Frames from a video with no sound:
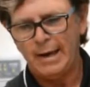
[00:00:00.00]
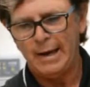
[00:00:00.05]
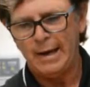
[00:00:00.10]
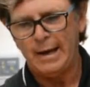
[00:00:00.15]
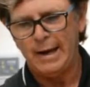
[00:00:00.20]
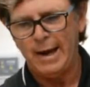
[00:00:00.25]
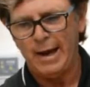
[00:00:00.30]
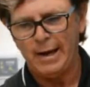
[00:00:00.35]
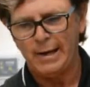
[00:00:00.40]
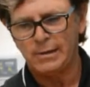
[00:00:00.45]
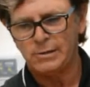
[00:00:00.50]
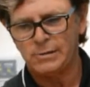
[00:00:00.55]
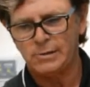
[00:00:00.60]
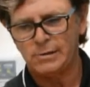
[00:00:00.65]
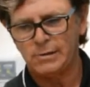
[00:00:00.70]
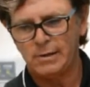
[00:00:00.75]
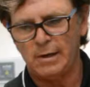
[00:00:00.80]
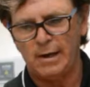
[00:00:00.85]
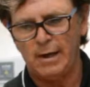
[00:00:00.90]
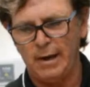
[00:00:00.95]
It
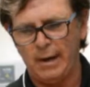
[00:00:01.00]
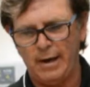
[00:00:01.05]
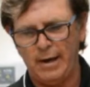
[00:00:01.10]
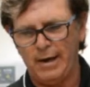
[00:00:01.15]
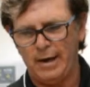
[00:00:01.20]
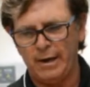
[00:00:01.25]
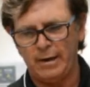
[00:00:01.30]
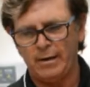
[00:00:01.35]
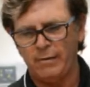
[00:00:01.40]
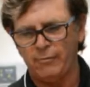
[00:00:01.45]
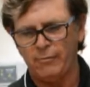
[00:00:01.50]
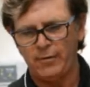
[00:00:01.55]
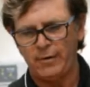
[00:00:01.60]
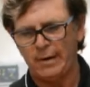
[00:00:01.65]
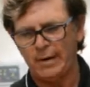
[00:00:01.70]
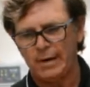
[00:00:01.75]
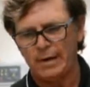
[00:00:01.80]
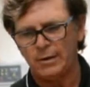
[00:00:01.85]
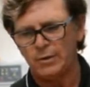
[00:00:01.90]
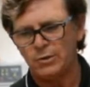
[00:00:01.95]
has an
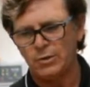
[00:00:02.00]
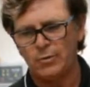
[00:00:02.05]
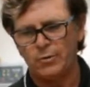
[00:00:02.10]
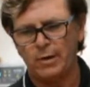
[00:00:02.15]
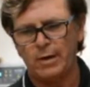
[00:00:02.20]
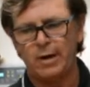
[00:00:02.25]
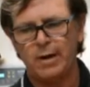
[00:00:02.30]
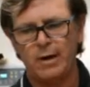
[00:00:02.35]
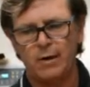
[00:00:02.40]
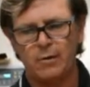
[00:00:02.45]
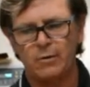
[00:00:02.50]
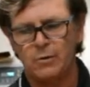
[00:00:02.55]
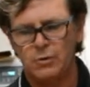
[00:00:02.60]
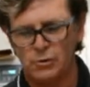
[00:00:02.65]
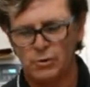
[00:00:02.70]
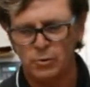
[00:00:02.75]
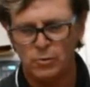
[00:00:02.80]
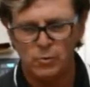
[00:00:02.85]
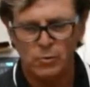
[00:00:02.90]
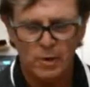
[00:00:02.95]
affinity to adhere
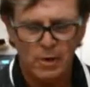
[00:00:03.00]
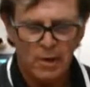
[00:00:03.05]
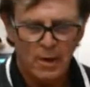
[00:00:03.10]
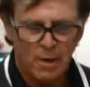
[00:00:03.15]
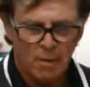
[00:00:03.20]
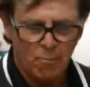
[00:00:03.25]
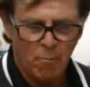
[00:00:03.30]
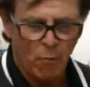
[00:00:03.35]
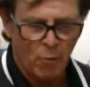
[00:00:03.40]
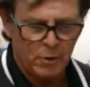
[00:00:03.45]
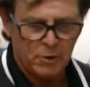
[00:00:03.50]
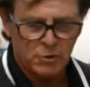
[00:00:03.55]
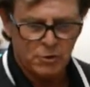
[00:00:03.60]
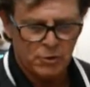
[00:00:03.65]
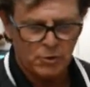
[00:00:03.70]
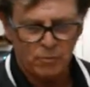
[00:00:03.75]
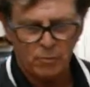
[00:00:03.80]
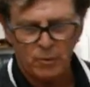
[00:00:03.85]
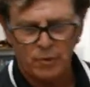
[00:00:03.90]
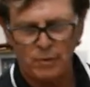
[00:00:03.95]
to
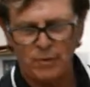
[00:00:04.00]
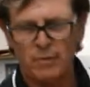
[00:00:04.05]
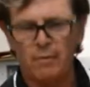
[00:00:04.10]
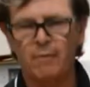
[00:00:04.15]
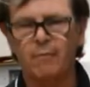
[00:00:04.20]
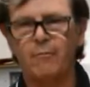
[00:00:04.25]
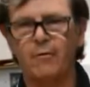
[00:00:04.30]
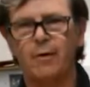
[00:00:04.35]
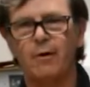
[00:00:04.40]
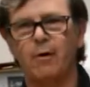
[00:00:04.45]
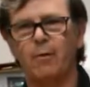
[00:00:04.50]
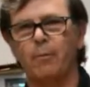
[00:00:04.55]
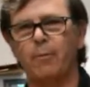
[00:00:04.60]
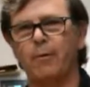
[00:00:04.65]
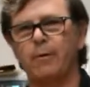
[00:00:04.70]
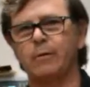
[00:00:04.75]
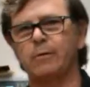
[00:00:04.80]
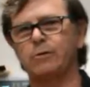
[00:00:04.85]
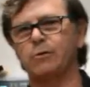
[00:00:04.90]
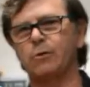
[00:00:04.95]
moisture within the
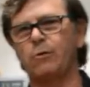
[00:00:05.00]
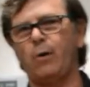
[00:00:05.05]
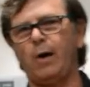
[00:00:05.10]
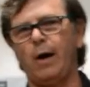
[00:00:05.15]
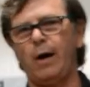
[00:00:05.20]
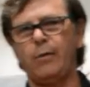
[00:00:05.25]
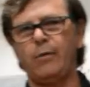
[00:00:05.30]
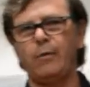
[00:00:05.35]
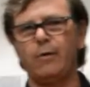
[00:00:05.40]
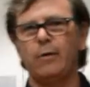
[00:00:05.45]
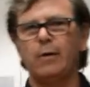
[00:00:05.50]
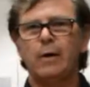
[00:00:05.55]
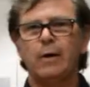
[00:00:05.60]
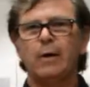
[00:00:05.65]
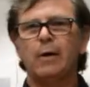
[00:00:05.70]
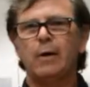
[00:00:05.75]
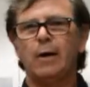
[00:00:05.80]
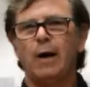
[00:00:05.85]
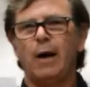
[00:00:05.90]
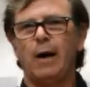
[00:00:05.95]
fingerprint. So either
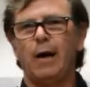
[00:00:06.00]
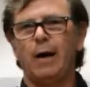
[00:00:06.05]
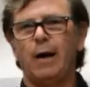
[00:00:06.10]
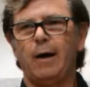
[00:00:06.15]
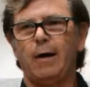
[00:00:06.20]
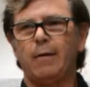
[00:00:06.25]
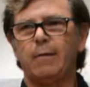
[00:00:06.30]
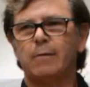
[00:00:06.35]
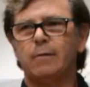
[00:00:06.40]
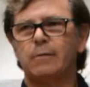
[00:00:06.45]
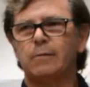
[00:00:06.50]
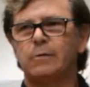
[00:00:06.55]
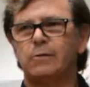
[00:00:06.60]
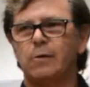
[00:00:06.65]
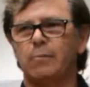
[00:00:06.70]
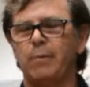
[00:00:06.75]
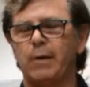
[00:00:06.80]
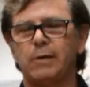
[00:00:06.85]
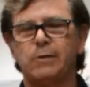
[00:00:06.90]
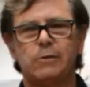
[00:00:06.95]

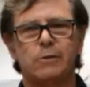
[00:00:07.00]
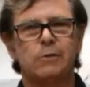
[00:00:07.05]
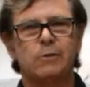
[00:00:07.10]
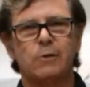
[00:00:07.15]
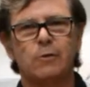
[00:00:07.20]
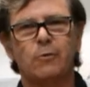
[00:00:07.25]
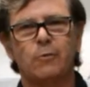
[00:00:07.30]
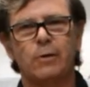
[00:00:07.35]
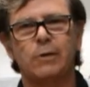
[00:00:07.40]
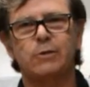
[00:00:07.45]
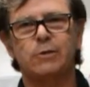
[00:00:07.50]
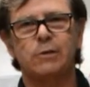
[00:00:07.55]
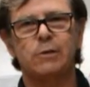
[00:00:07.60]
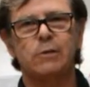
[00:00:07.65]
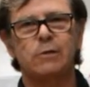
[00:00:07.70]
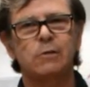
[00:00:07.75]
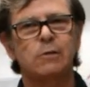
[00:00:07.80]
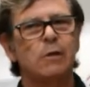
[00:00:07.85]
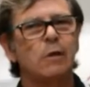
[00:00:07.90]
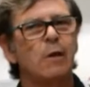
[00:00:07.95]
sebaceous
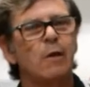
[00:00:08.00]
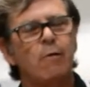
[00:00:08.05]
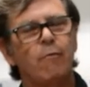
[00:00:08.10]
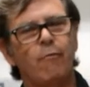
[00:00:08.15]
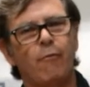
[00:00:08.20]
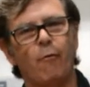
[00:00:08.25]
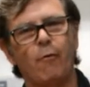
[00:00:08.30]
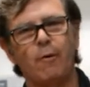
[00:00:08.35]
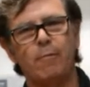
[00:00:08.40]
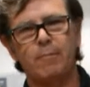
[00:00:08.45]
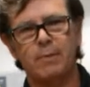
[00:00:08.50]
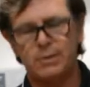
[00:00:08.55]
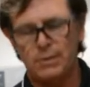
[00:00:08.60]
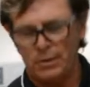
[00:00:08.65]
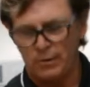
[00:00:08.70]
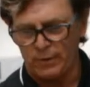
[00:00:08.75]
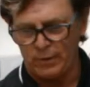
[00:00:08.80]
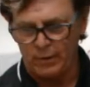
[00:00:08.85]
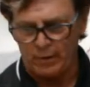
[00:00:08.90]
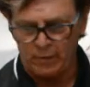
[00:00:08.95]
secretions, foreign
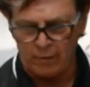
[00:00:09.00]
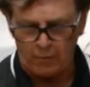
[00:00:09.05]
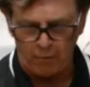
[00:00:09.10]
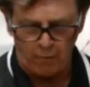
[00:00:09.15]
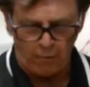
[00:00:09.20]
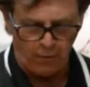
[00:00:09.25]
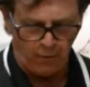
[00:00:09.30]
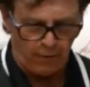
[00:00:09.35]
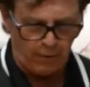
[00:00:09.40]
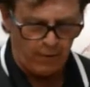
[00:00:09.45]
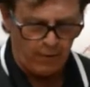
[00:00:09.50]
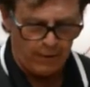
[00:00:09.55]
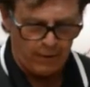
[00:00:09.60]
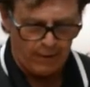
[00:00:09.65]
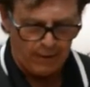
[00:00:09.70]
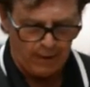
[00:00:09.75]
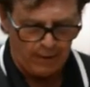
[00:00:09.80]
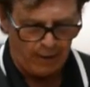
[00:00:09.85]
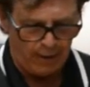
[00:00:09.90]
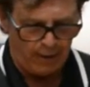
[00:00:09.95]
material, or
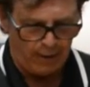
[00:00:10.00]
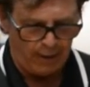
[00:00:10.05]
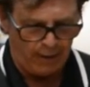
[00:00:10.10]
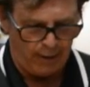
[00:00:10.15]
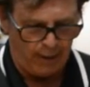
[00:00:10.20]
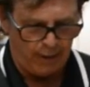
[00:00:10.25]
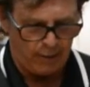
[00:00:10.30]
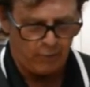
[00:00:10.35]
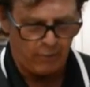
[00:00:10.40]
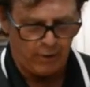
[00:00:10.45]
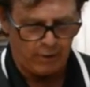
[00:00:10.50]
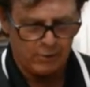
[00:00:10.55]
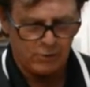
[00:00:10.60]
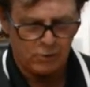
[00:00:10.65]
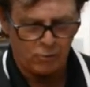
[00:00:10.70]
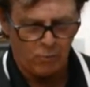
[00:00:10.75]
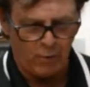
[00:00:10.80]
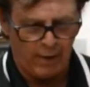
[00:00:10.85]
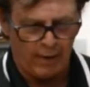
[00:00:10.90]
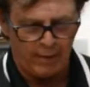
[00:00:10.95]
eccrine
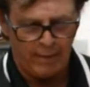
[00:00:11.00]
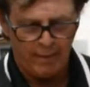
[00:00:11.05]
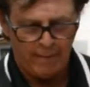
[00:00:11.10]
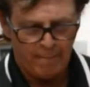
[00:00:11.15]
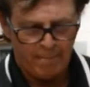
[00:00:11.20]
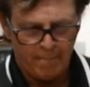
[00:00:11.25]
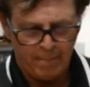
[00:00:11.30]
sweat,